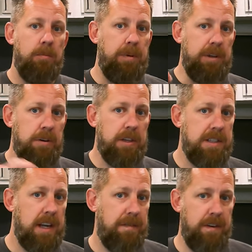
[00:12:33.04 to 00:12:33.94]
But you could
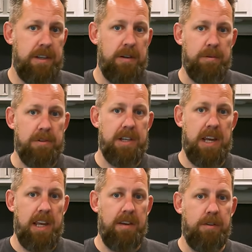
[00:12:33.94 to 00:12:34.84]
save
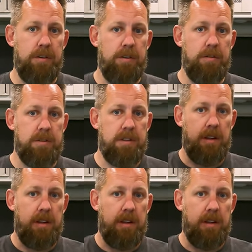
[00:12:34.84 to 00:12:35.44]
15% if you use